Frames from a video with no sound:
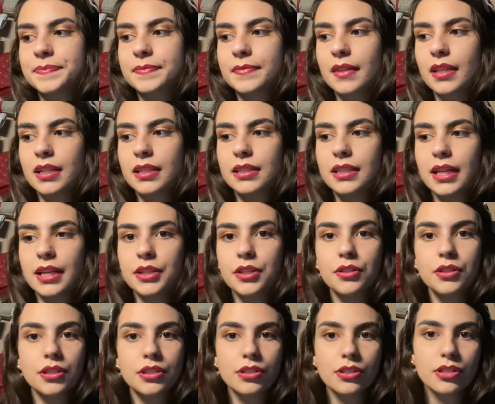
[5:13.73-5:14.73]
Then you
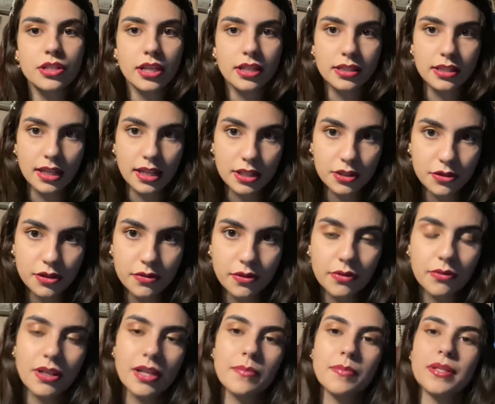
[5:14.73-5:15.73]
need to check the entry
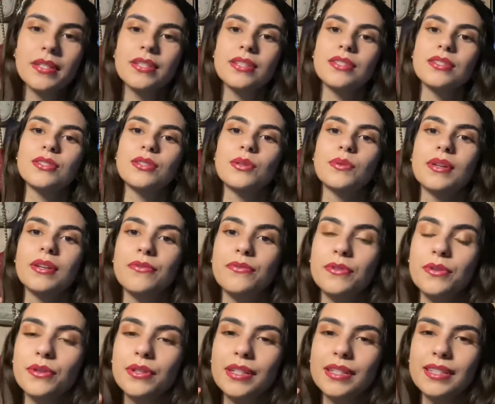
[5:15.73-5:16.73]
requirements. So if
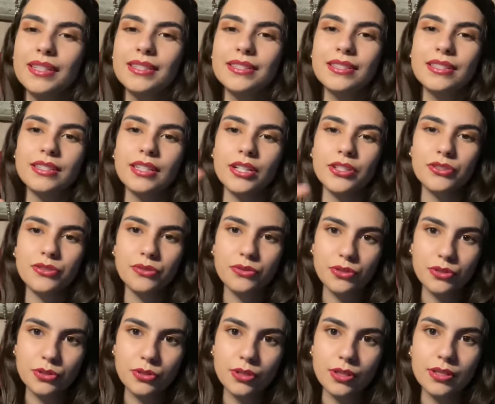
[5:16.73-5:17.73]
you're an international
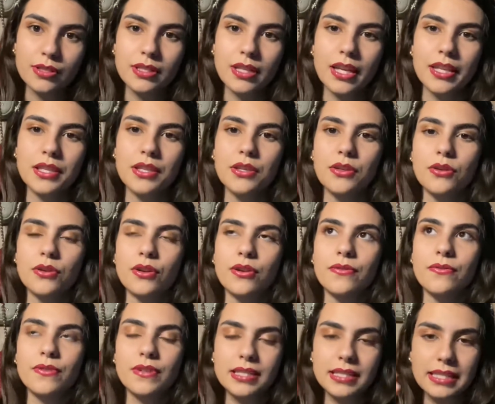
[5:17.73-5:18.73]
student and your
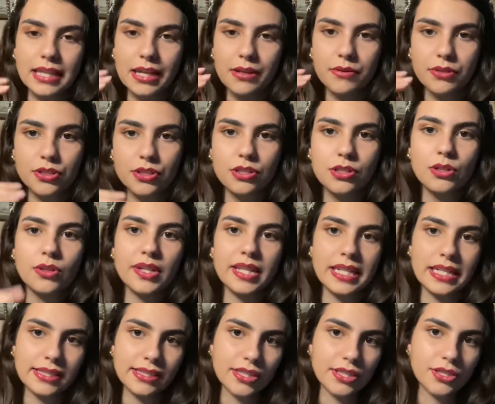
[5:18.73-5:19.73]
first language is not
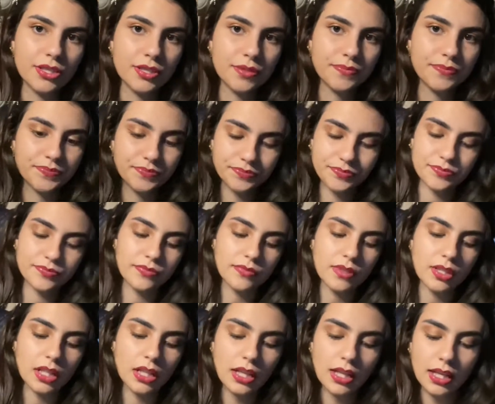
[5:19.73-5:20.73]
English,
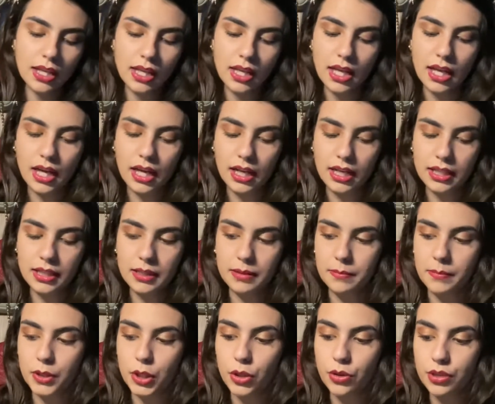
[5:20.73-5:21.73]

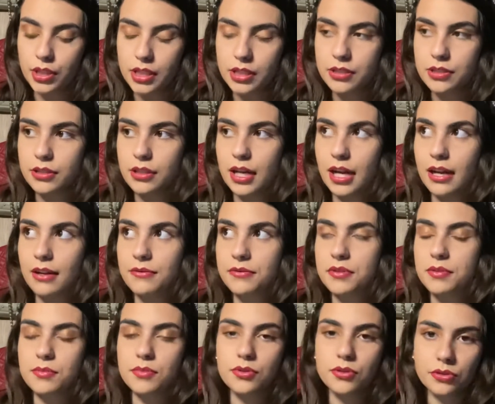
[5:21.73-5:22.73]
you need to have
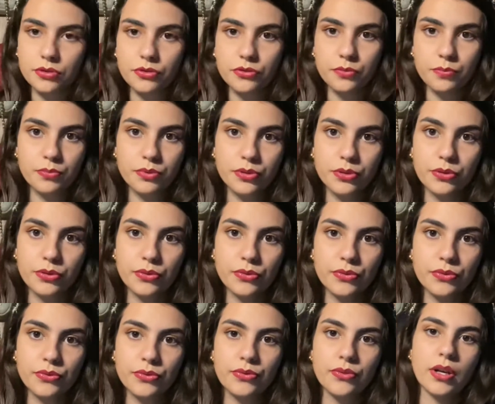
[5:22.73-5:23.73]
some sort of
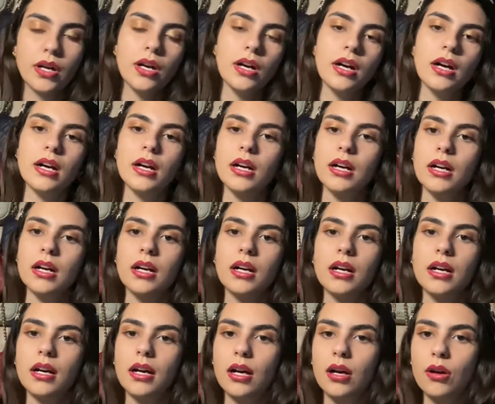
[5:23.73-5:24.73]
proof
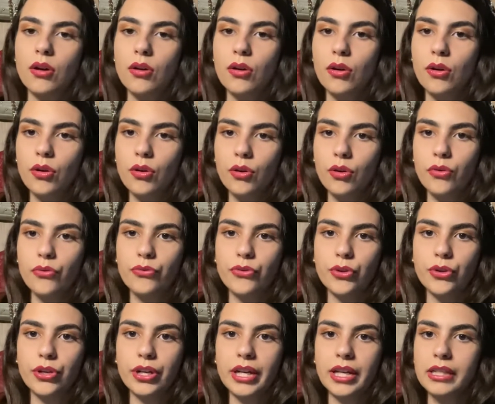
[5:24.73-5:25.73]
of
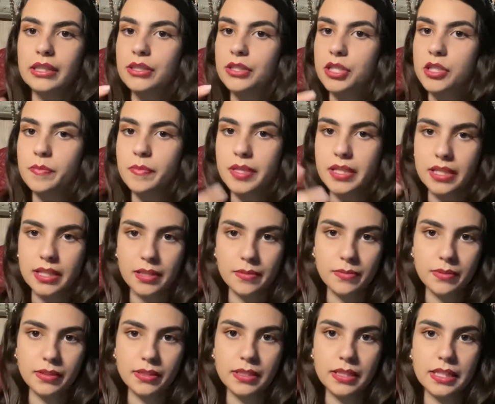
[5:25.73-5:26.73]
your English speaking
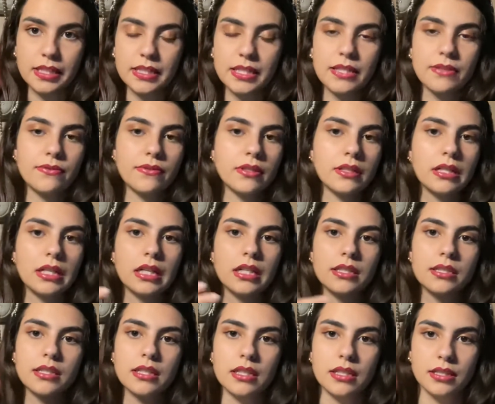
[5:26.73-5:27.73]
abilities. Even
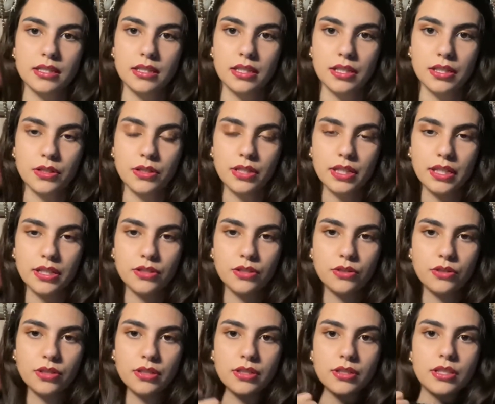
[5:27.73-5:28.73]
us as the UK
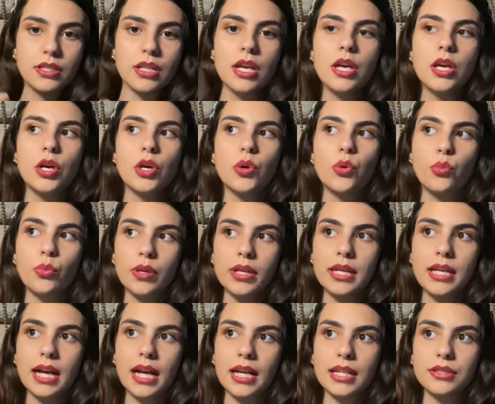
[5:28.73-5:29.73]
students, we
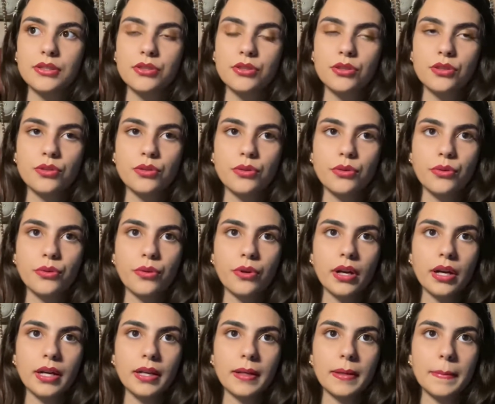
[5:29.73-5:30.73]
had to
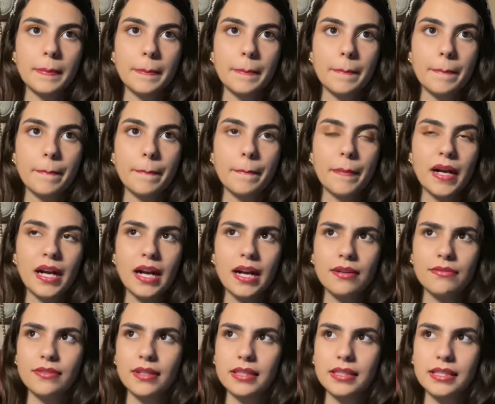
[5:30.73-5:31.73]

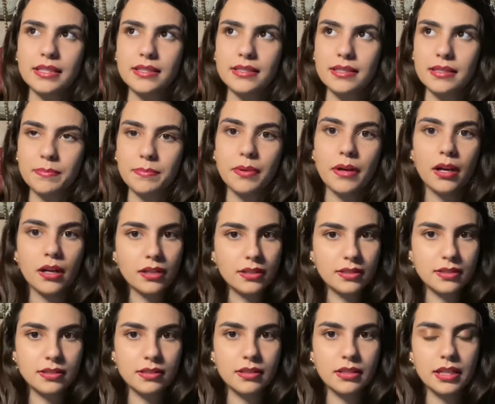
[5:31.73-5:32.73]
have at least a
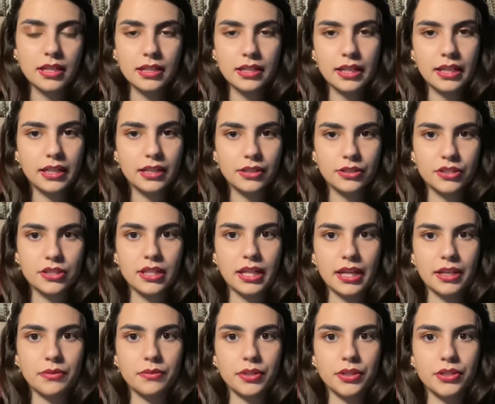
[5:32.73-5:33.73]
pass in English
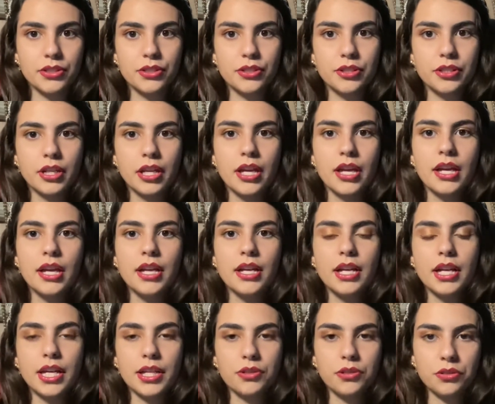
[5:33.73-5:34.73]
language
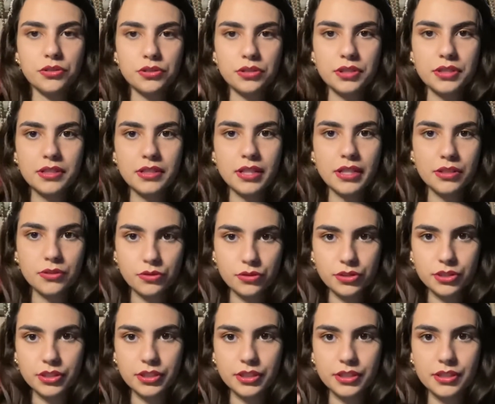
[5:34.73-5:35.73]
in
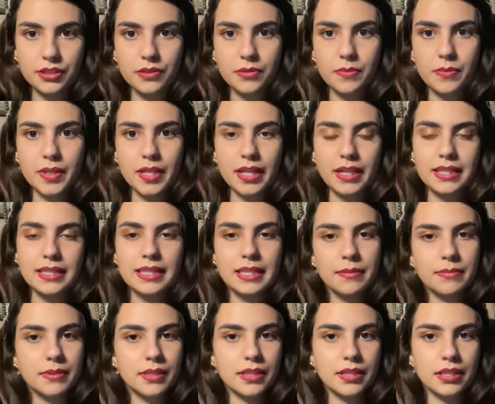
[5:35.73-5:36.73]
order to be
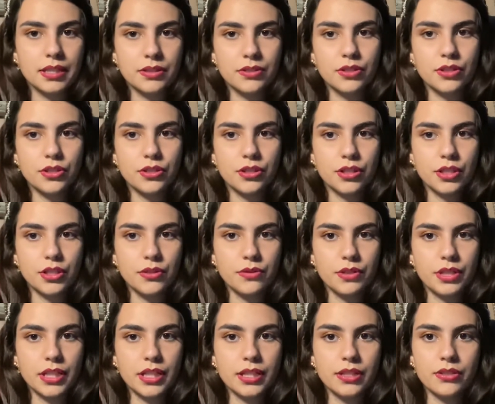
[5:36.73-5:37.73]
accepted into the
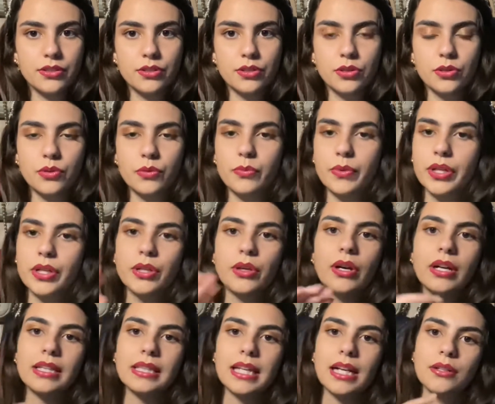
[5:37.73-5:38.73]
uni. So we're not
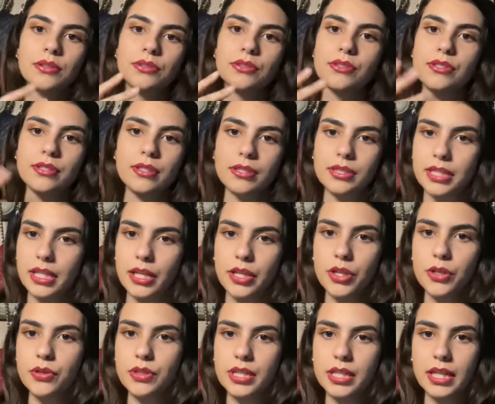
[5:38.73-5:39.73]
allowed to study at
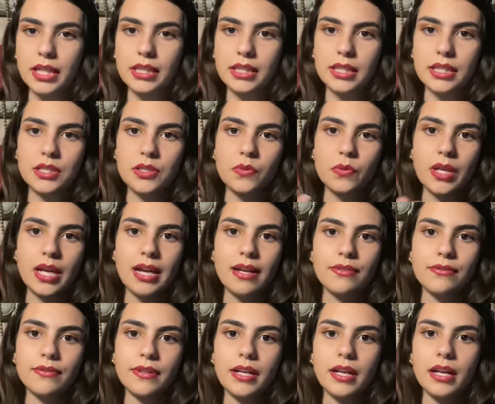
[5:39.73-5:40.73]
uni unless we
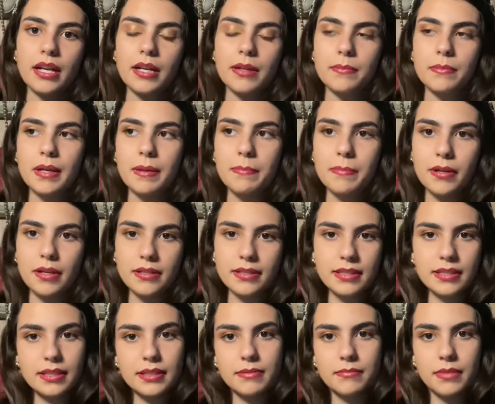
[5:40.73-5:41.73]
have a pass
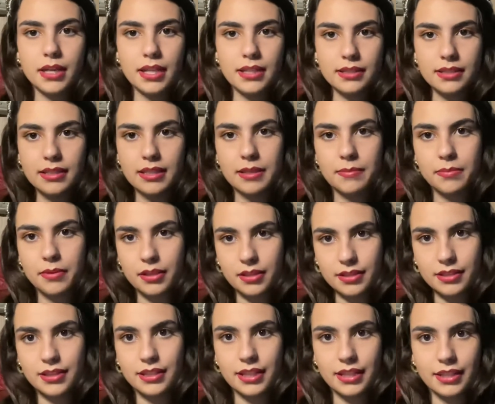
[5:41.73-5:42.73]
in maths and a
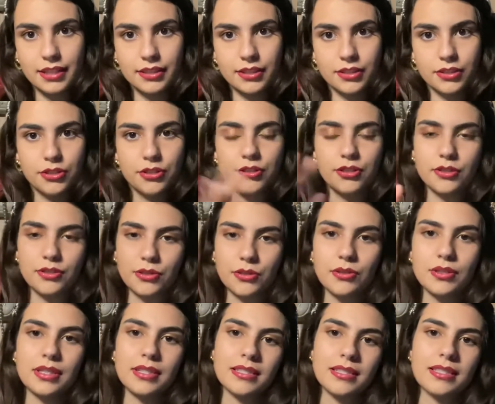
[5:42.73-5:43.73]
pass in English. So
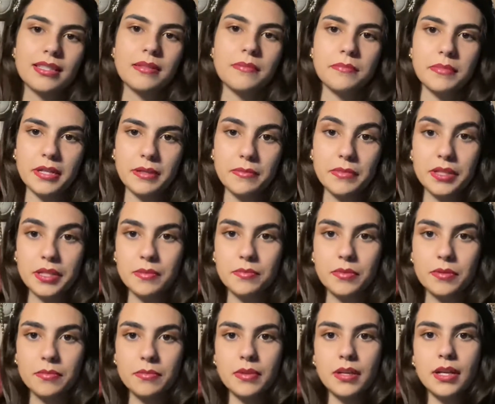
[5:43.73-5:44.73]
this is the bare
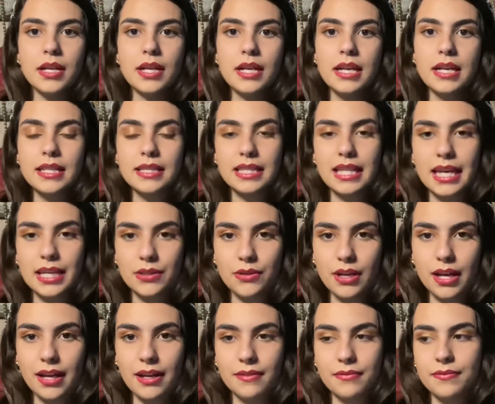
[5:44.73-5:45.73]
minimum that you
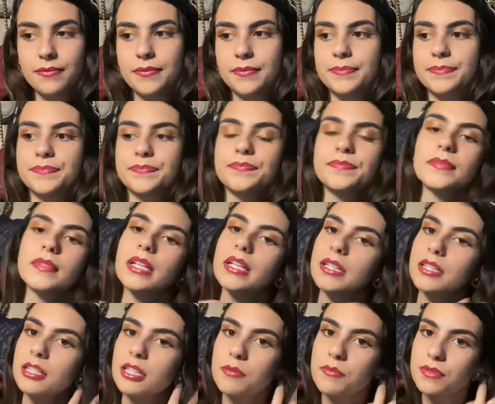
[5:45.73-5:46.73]
have in
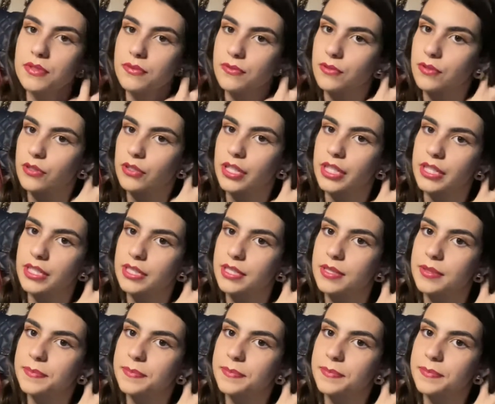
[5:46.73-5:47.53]
terms of grades.